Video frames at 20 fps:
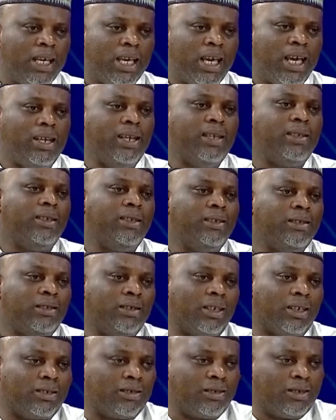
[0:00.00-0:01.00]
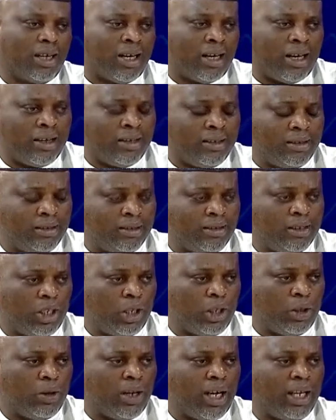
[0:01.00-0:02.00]
anything textile, you
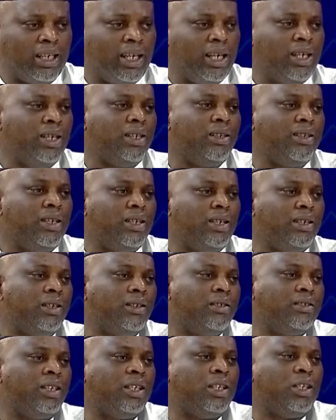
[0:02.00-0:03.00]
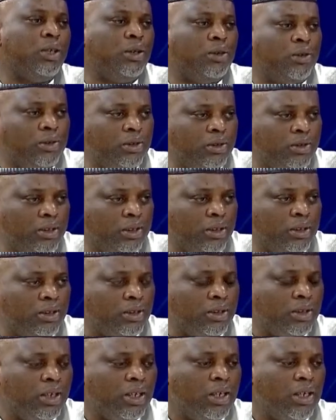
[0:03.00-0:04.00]
know, and anything security
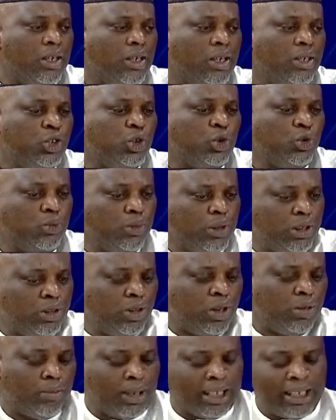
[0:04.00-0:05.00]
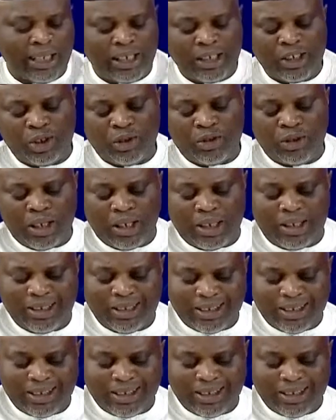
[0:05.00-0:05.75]
should be done by Nigerians